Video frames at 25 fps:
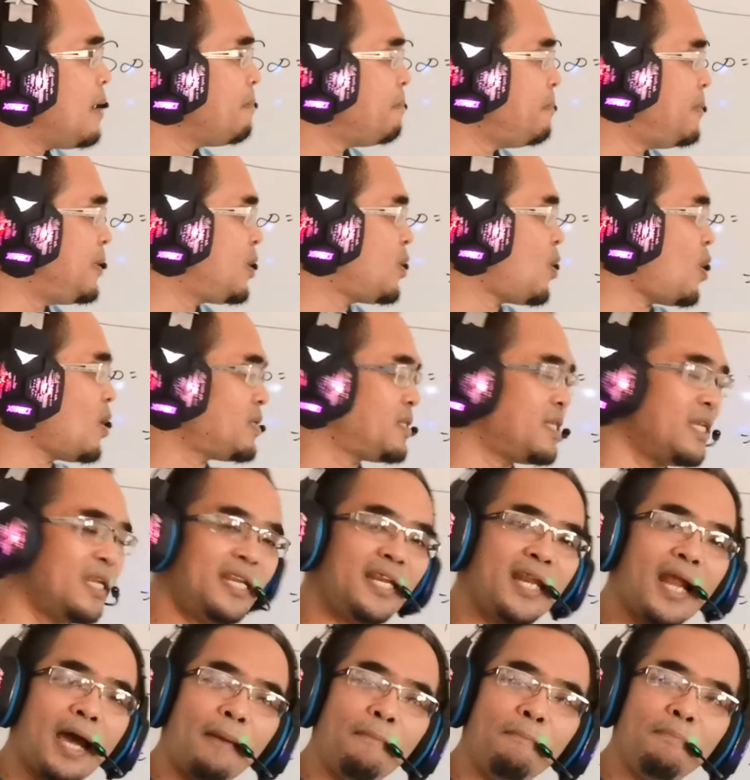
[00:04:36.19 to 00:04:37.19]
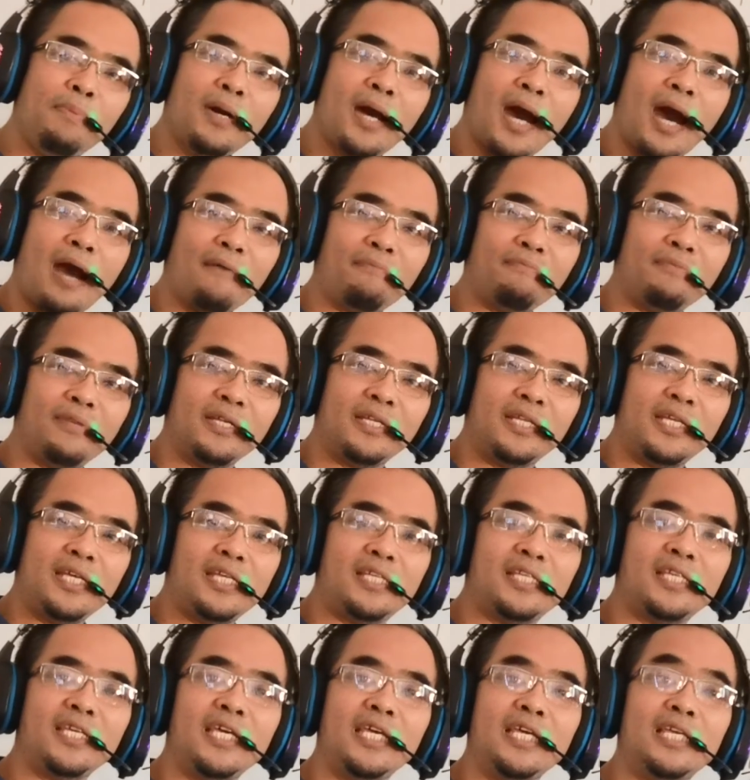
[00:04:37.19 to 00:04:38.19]
because the number after
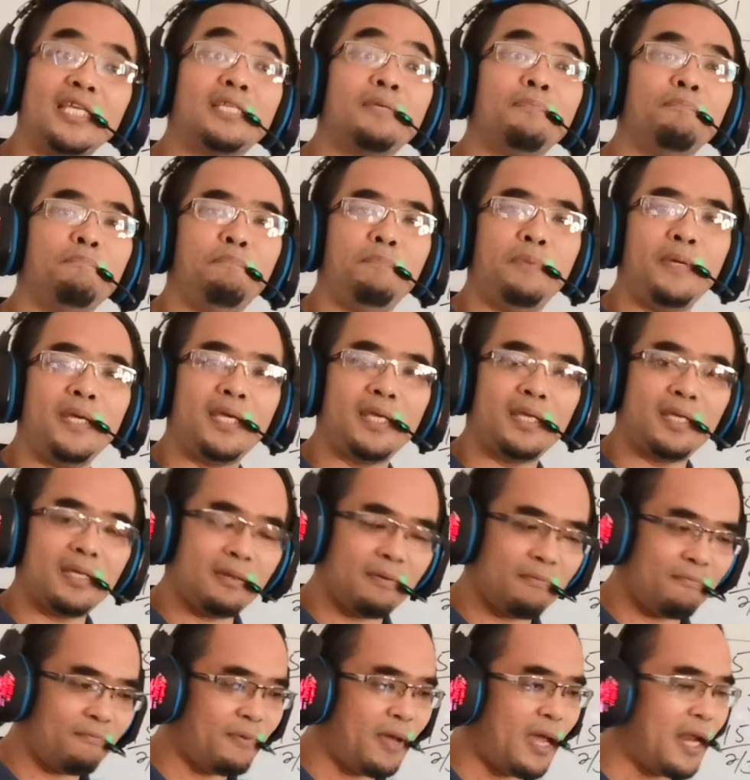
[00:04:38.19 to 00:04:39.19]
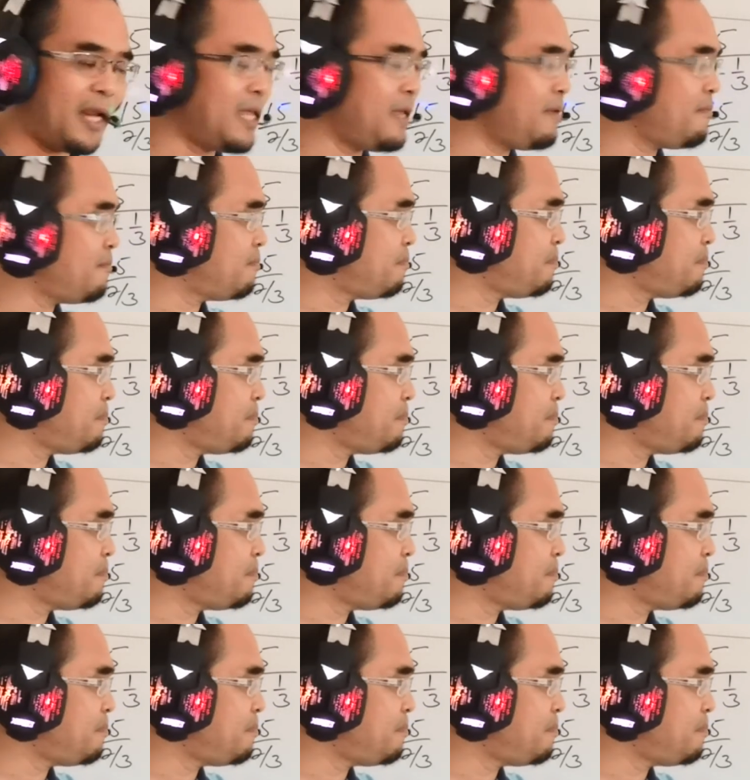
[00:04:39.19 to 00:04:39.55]
this is big, very